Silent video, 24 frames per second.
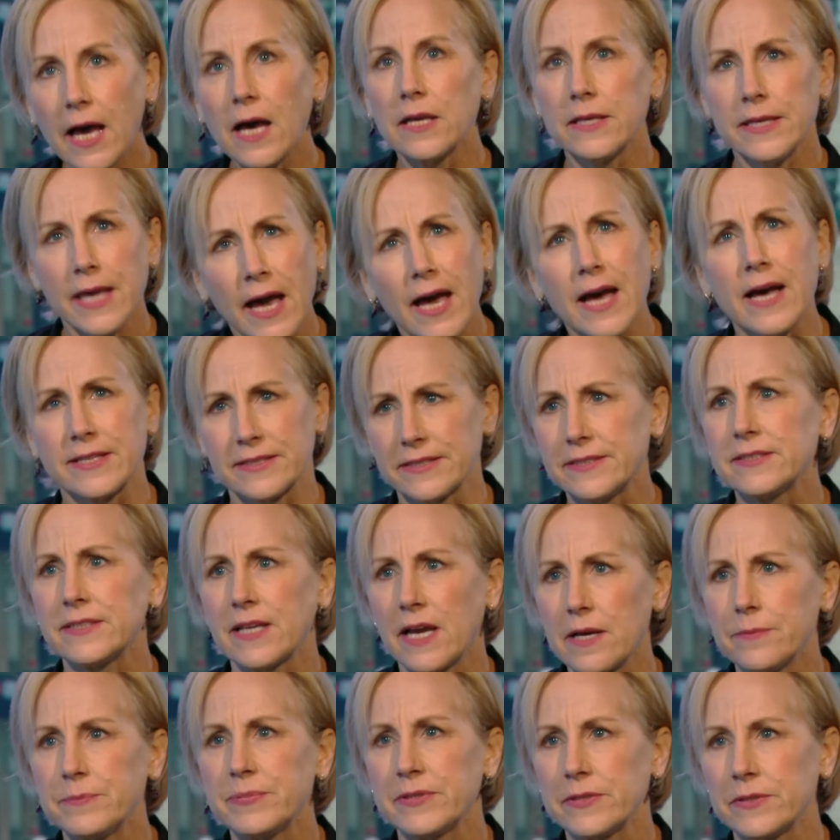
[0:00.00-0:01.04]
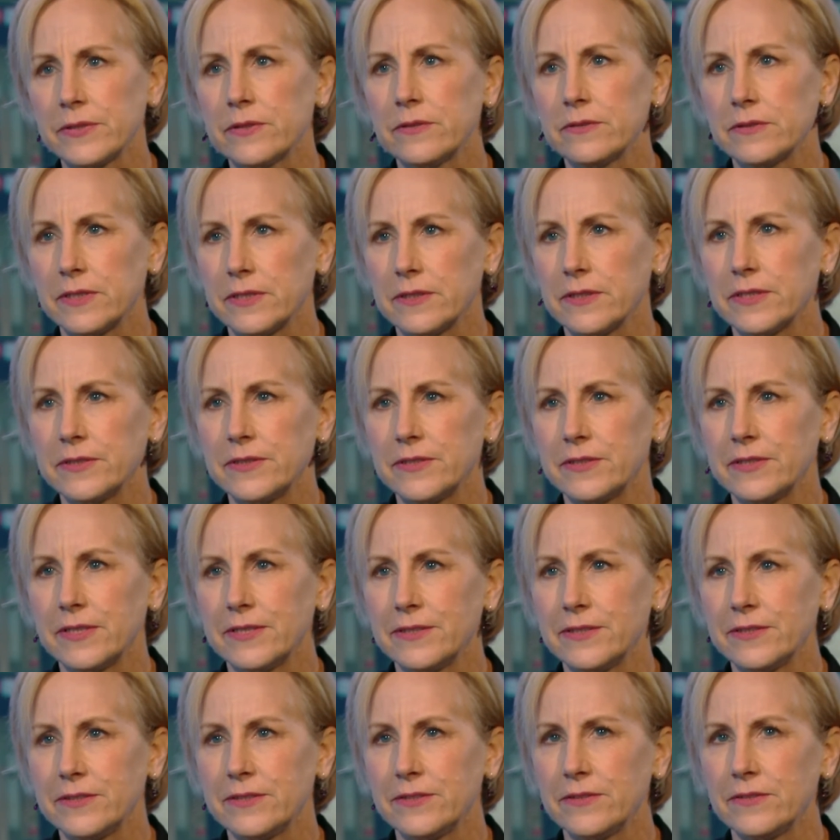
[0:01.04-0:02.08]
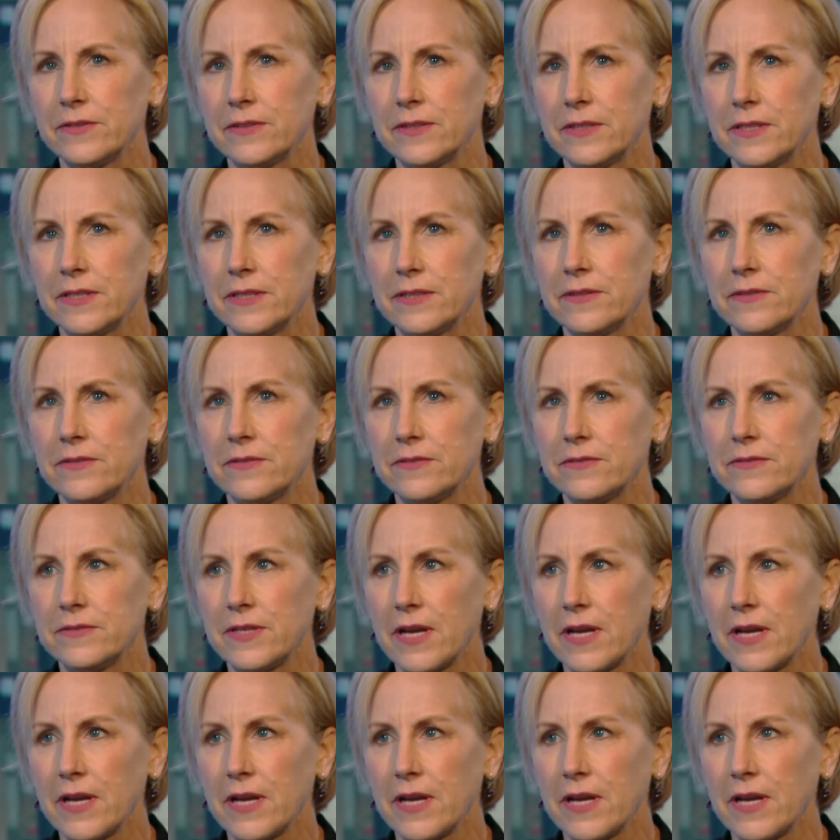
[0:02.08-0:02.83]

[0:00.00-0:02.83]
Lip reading: Yes, absolutely. It's